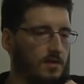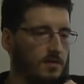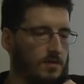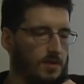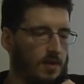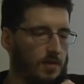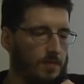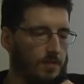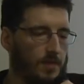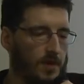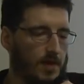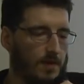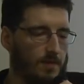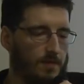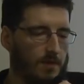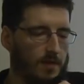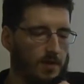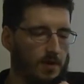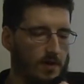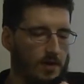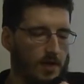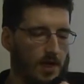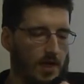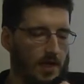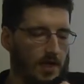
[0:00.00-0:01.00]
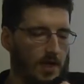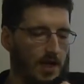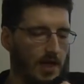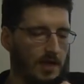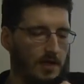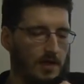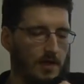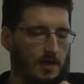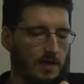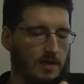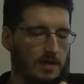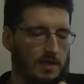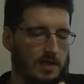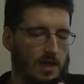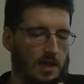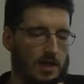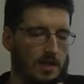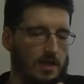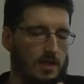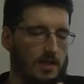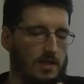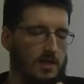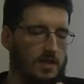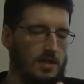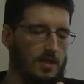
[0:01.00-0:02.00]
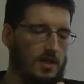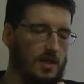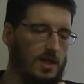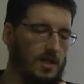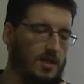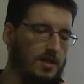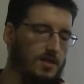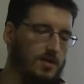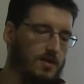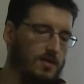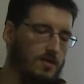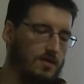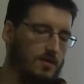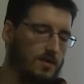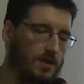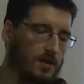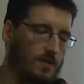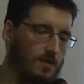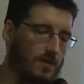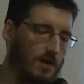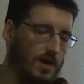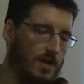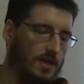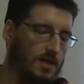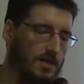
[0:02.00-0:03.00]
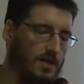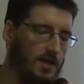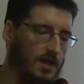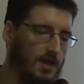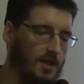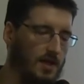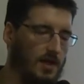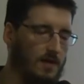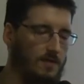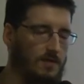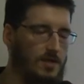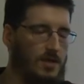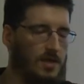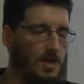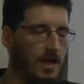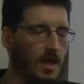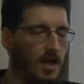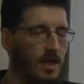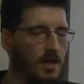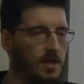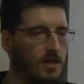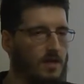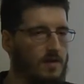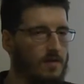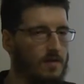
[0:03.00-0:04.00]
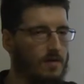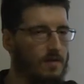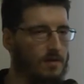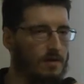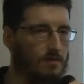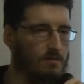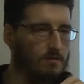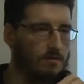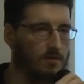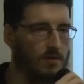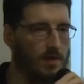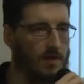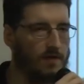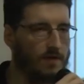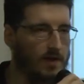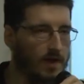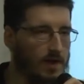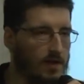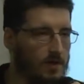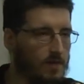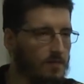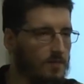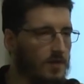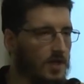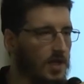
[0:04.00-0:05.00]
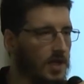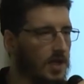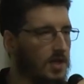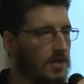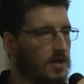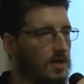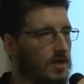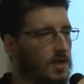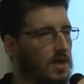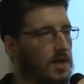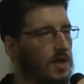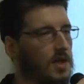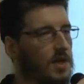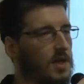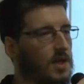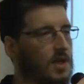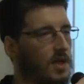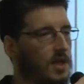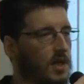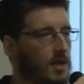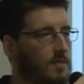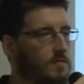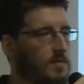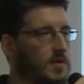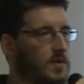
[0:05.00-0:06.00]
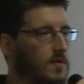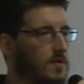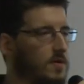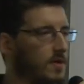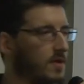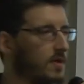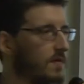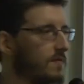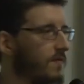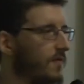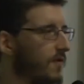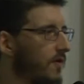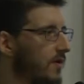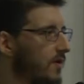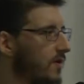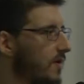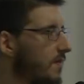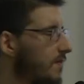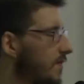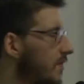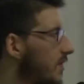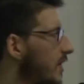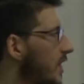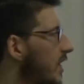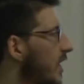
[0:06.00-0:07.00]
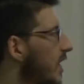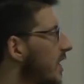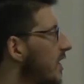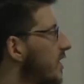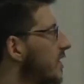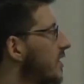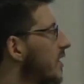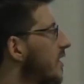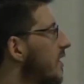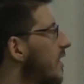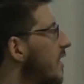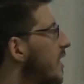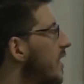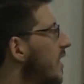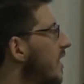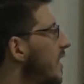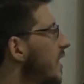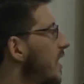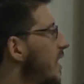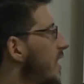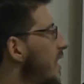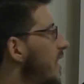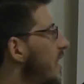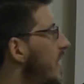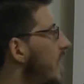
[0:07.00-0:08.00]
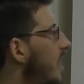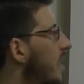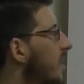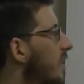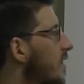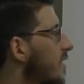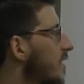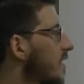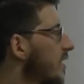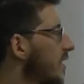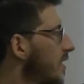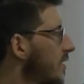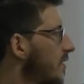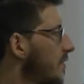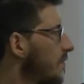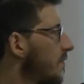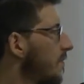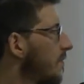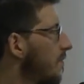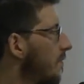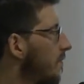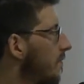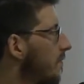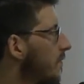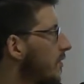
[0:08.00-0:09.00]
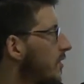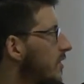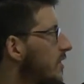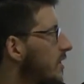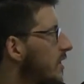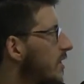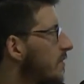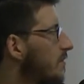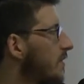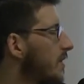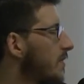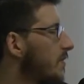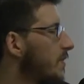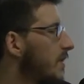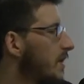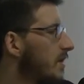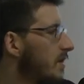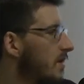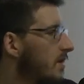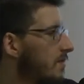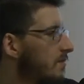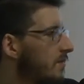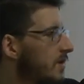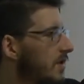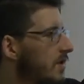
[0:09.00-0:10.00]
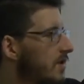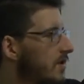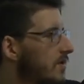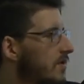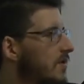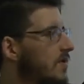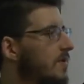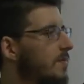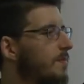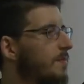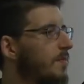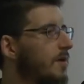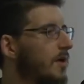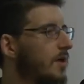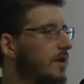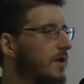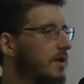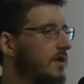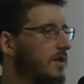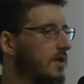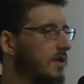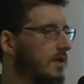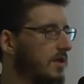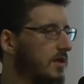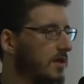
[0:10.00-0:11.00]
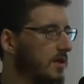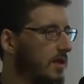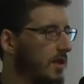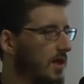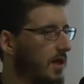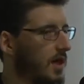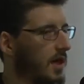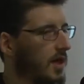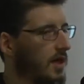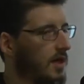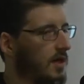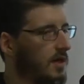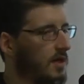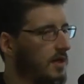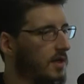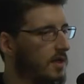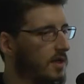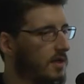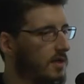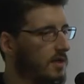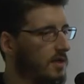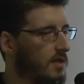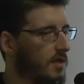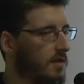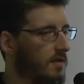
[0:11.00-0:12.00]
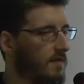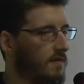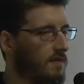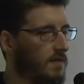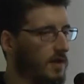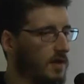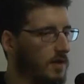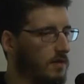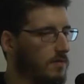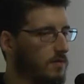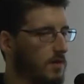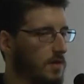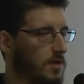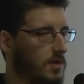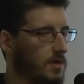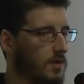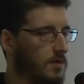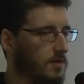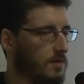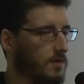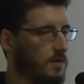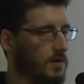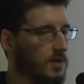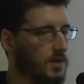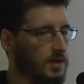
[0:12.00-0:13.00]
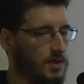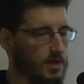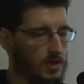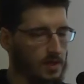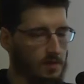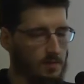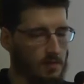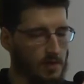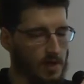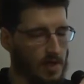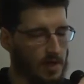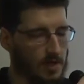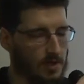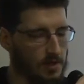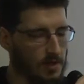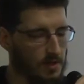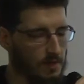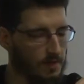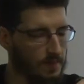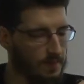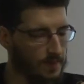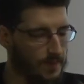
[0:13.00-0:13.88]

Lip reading: the people, like the astronauts staying in the station to the one staying outside, or different combination. It can be used for communication, like mostly between mission support and the virtual crew in the simulation.